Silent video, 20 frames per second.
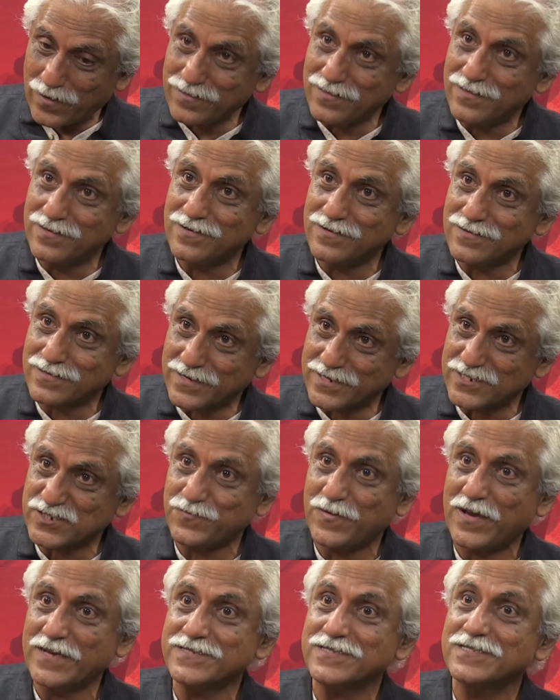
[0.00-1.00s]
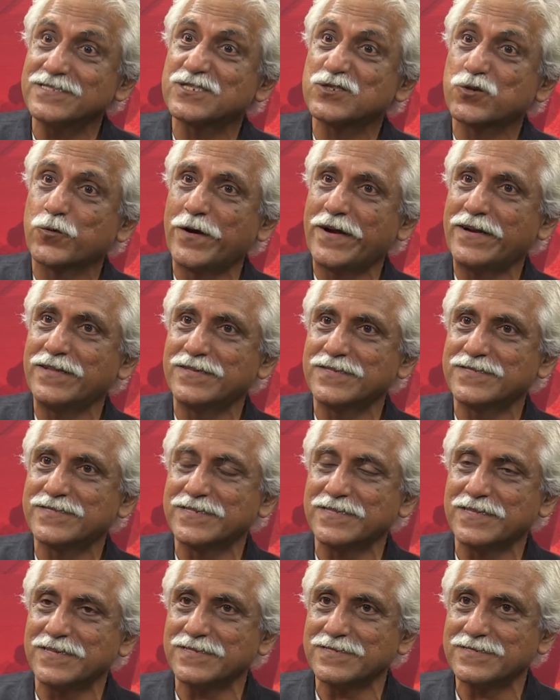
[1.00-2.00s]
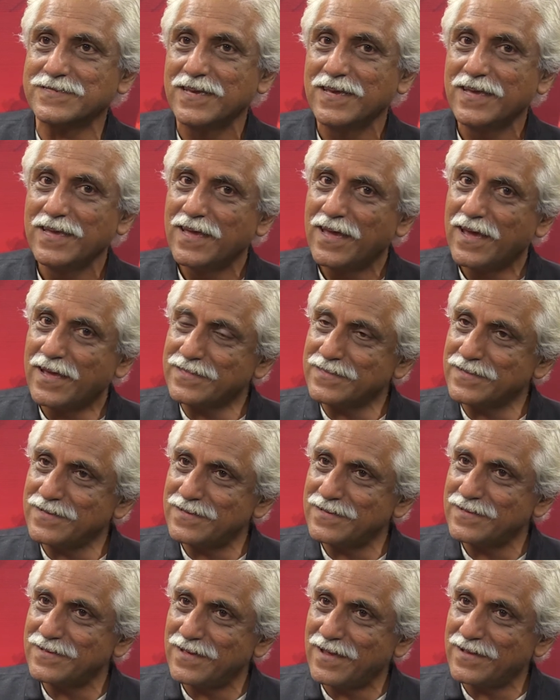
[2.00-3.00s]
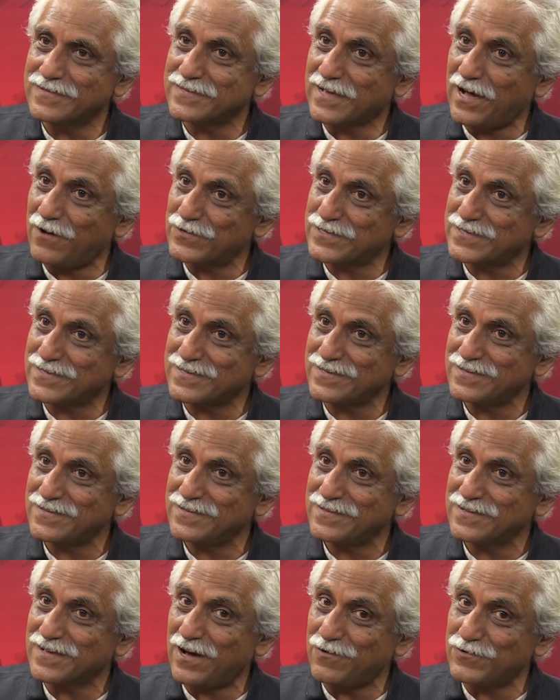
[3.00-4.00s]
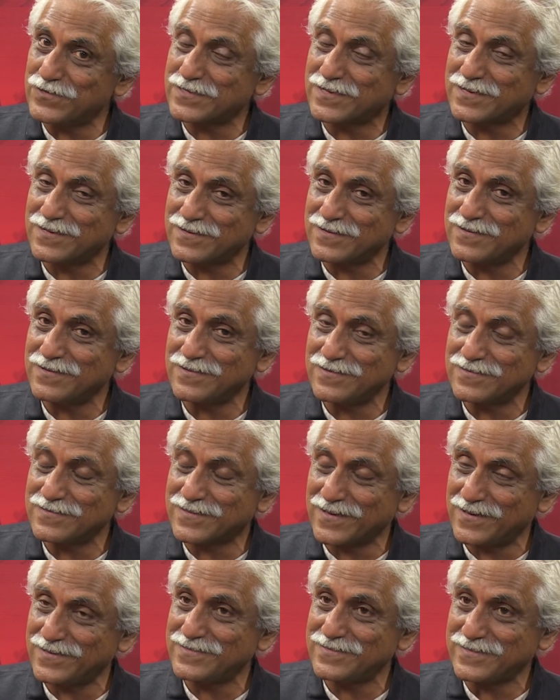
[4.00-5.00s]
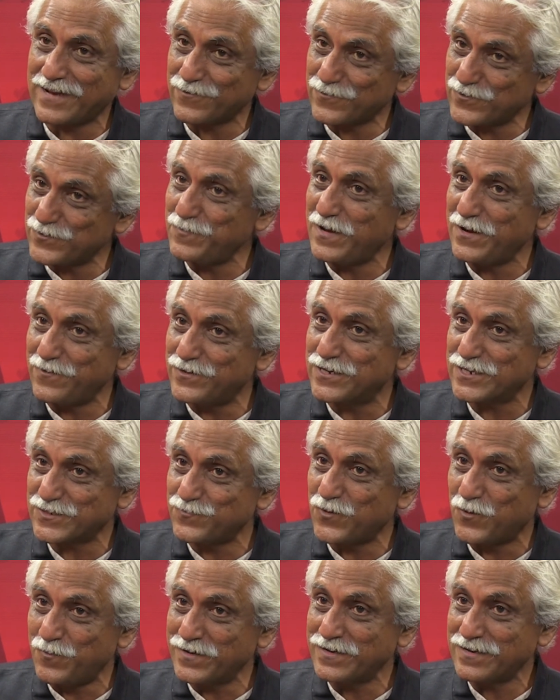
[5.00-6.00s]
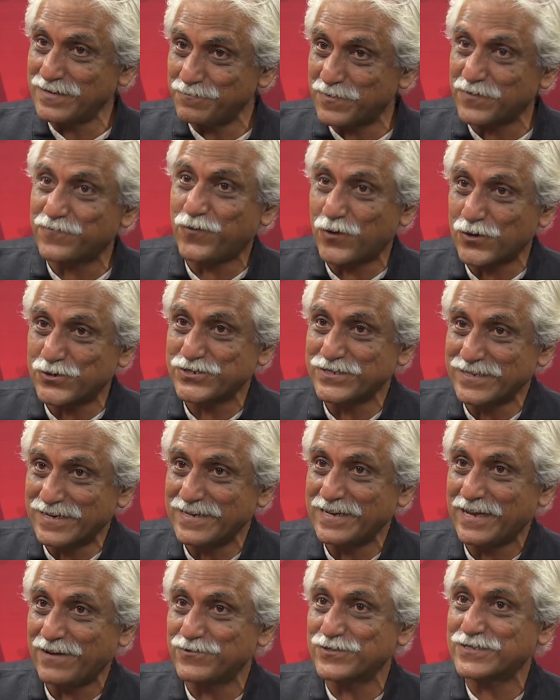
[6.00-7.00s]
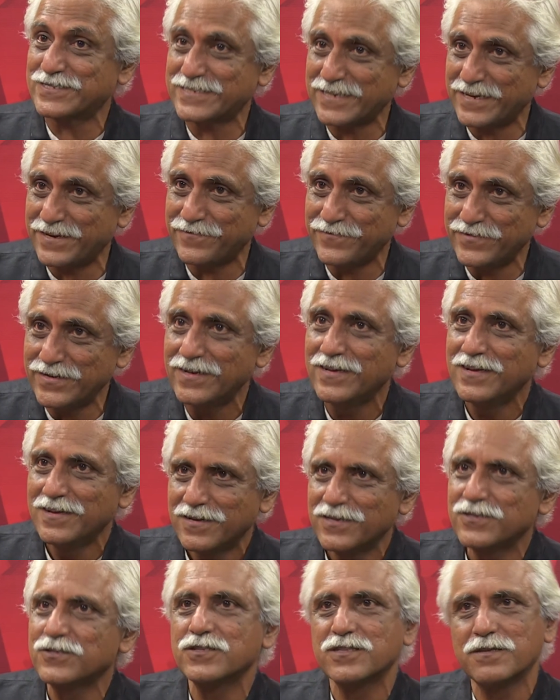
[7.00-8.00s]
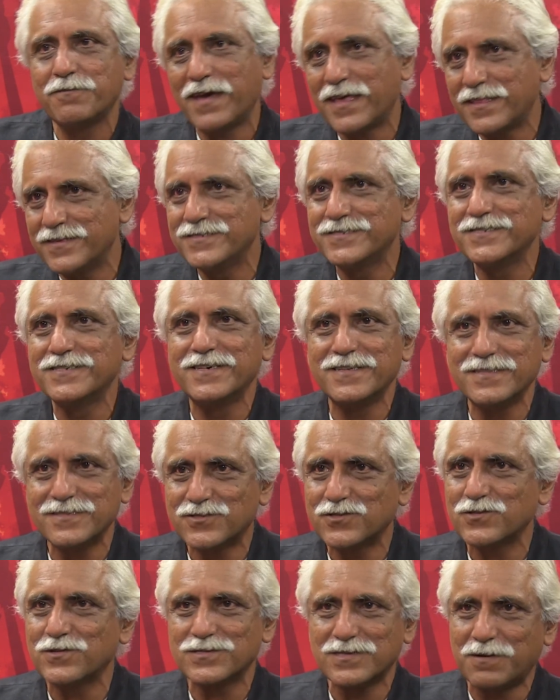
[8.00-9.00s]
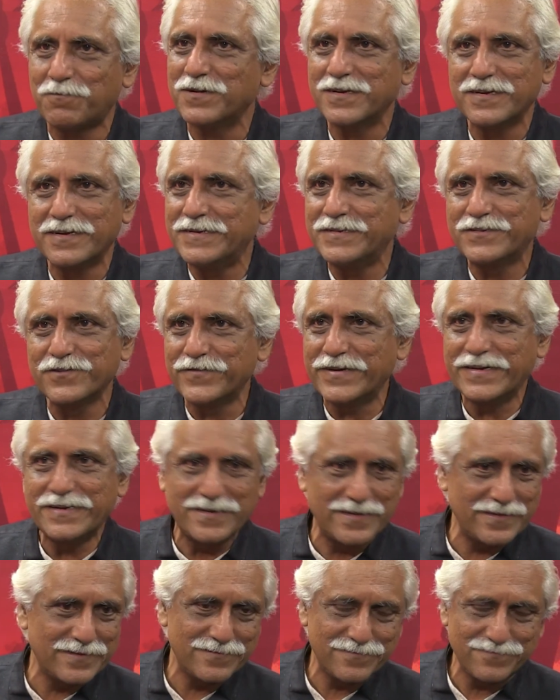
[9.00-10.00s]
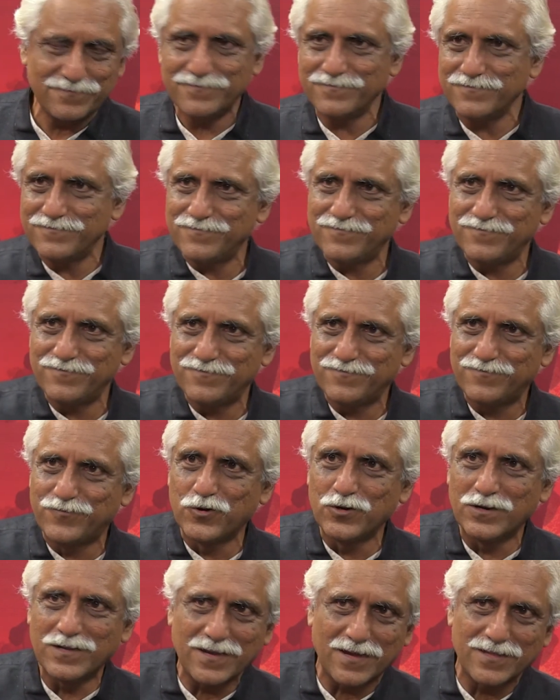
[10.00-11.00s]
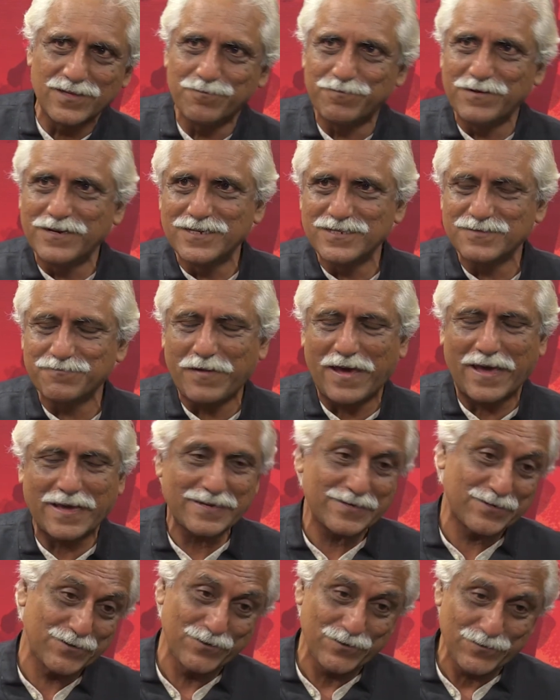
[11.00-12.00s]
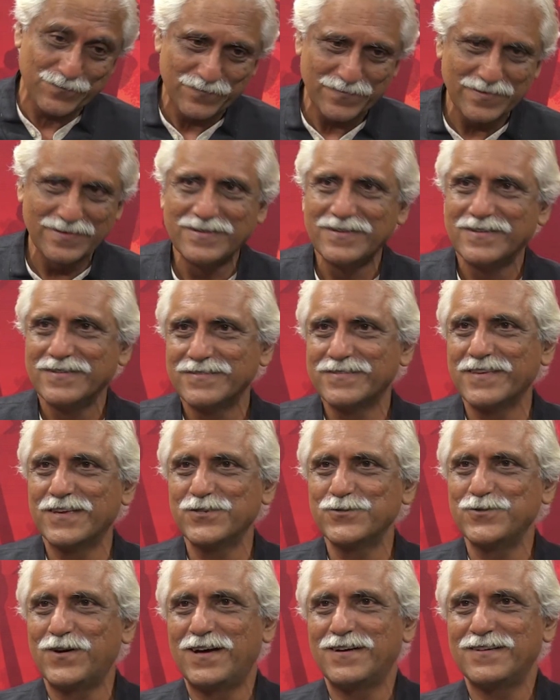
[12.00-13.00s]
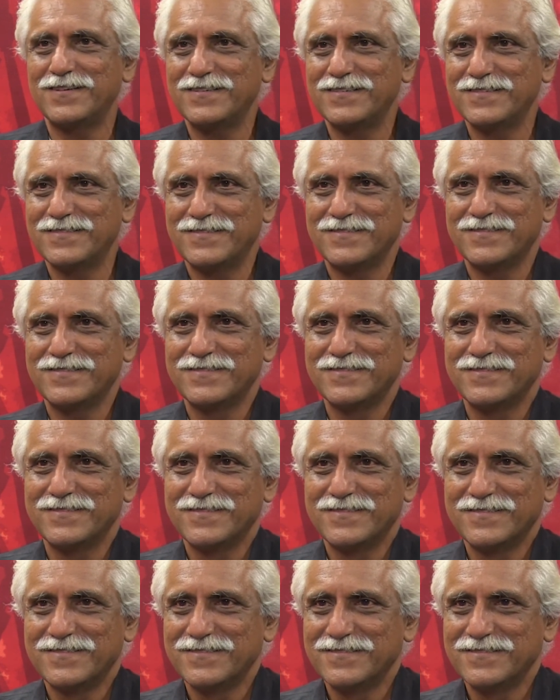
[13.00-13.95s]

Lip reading: the test match and squared the series. And Gavaskar says that was my worst moment, but fortunately I was saved. The manager and so somebody intervened and pulled the other players back. So there you are. So, well, cricket's not the